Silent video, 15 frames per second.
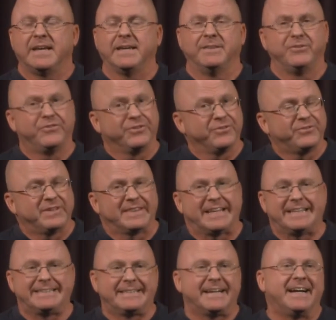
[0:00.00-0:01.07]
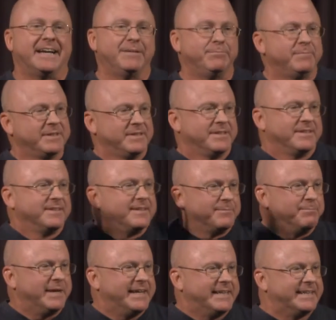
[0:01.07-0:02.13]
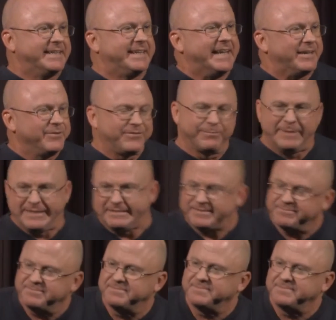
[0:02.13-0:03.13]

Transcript: And the church at that time made an announcement.